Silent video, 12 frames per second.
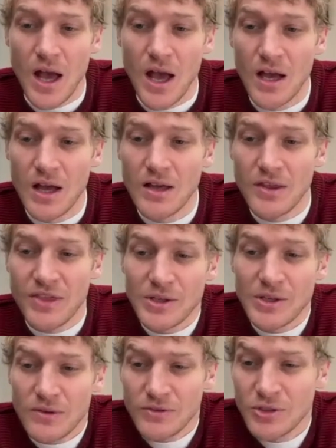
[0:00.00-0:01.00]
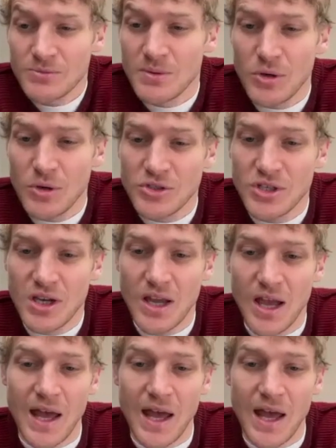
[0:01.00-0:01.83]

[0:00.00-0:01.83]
Thanks to everyone who's been watching,